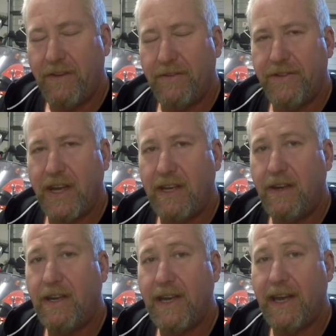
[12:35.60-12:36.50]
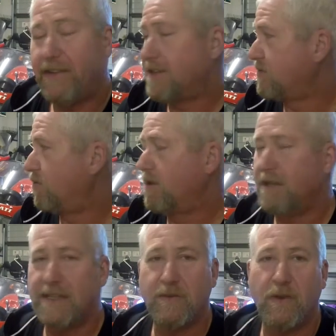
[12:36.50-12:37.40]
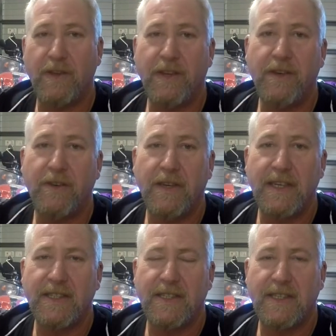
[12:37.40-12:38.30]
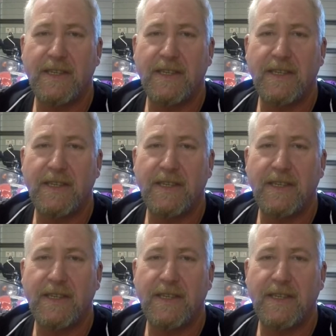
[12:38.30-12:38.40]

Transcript: so yeah, that's why the Ute, I guess.